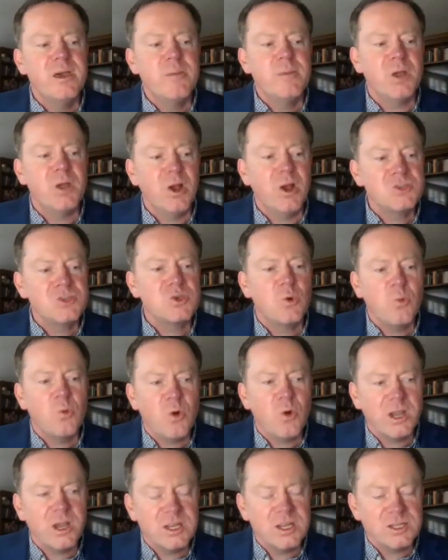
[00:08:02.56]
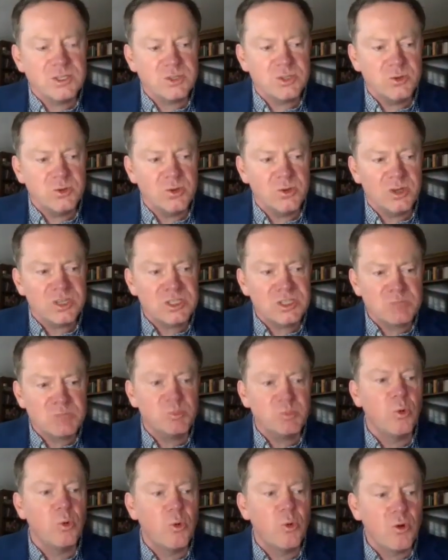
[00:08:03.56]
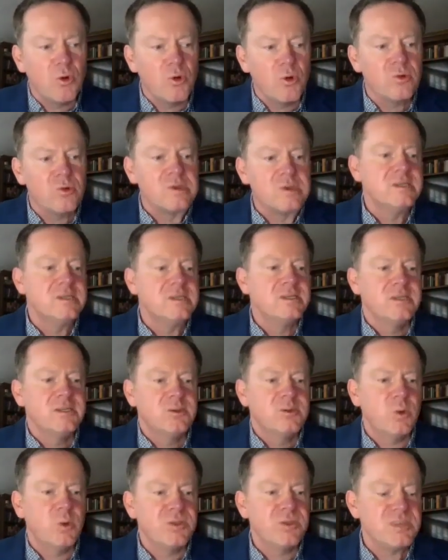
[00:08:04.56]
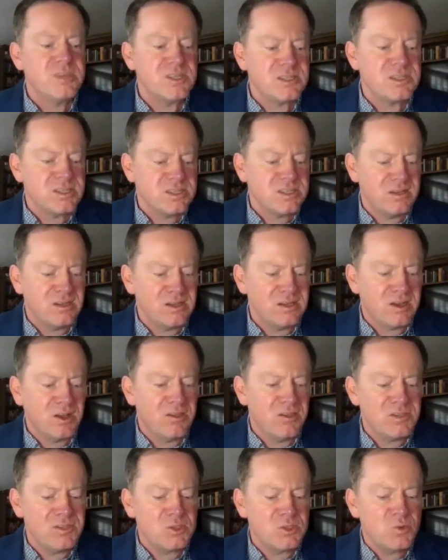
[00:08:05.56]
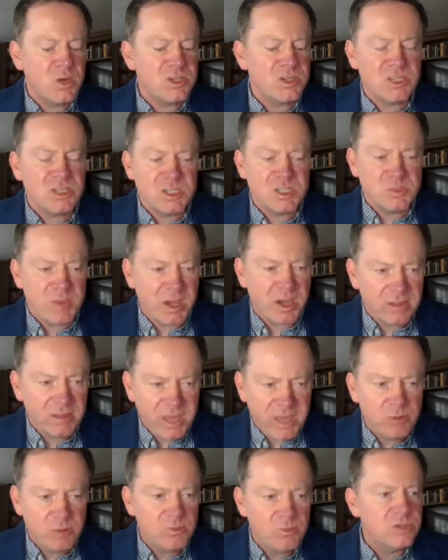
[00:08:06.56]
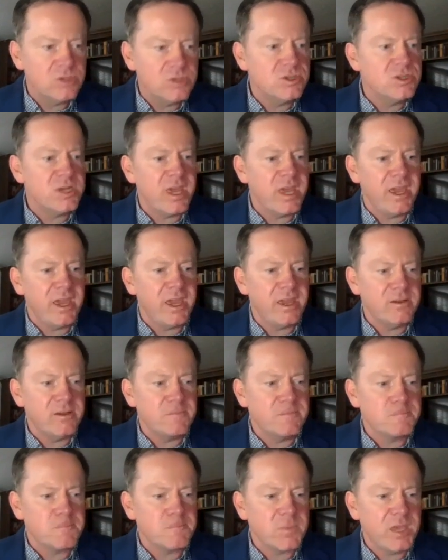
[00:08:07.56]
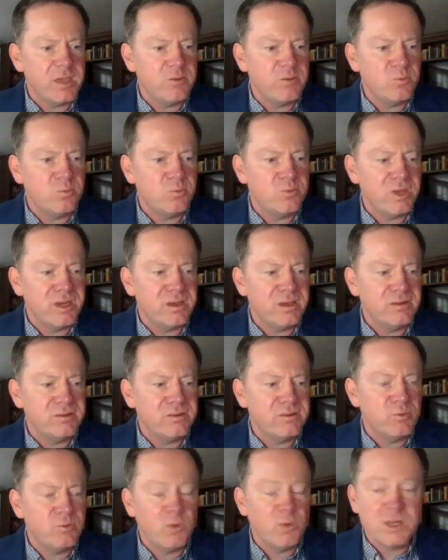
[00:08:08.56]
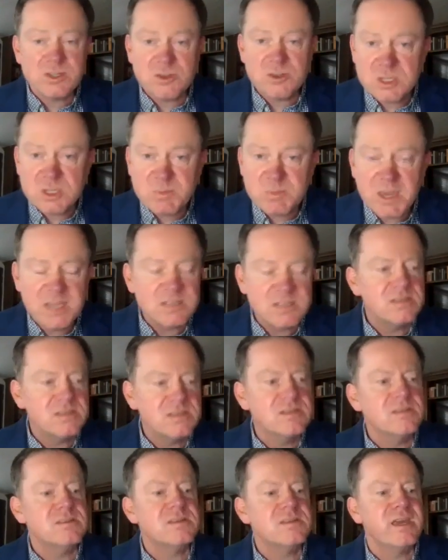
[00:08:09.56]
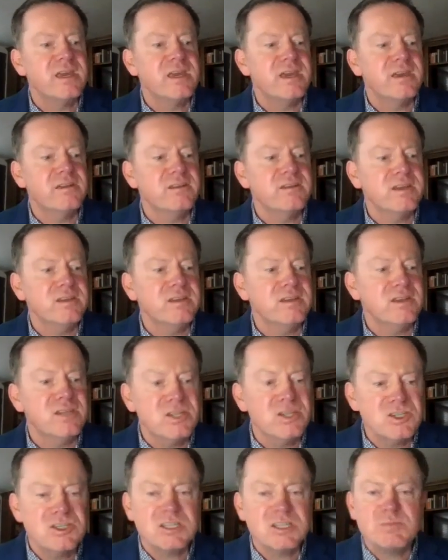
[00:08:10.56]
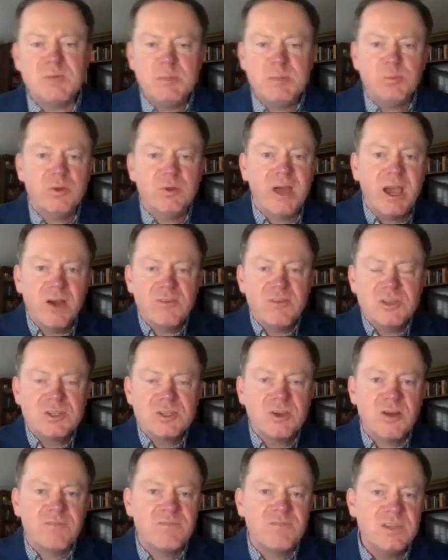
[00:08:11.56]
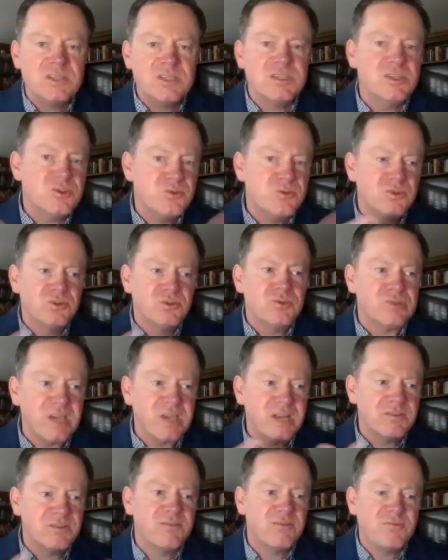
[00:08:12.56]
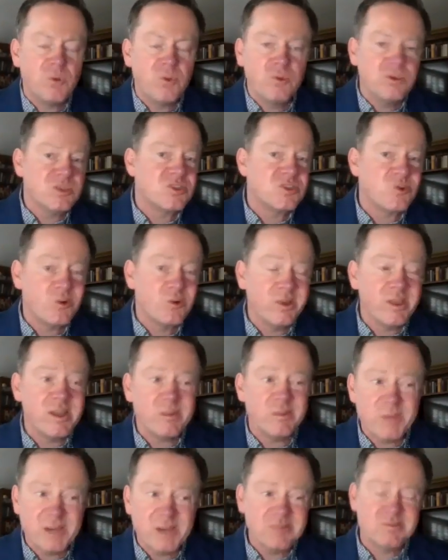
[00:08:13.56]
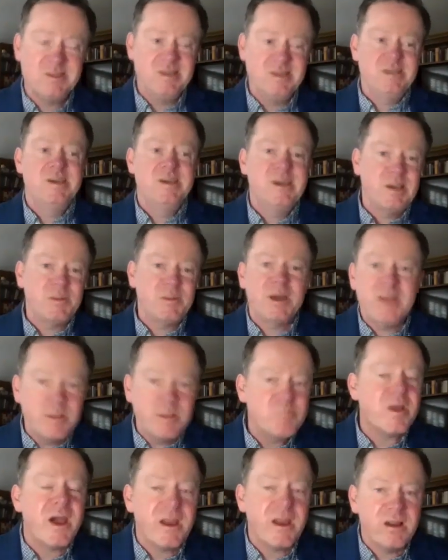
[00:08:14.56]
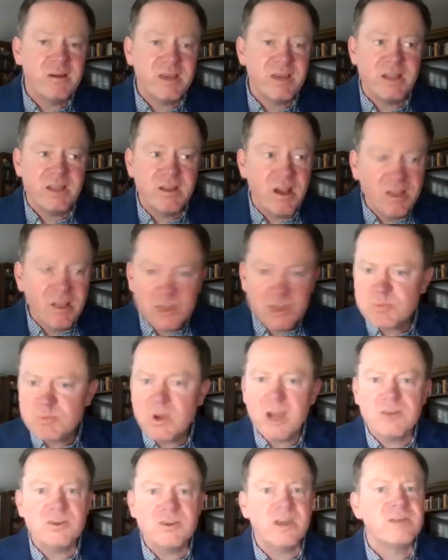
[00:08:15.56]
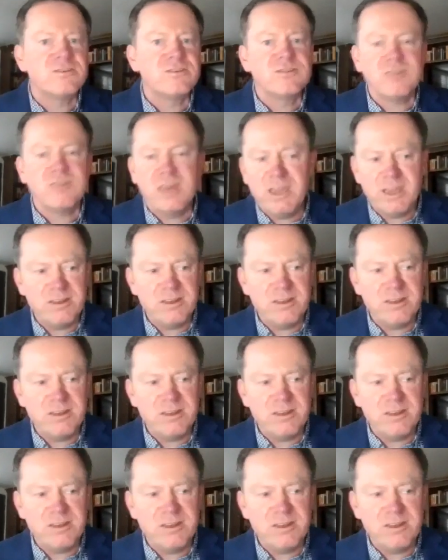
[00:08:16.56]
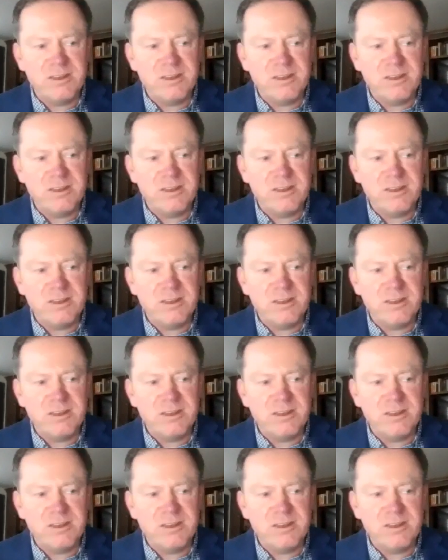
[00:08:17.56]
but also wanting to explore what all of these questions about language and Western spaces and Indigenous people, how this all fits into kind of an unfolding storyline about empire and knowledge projects and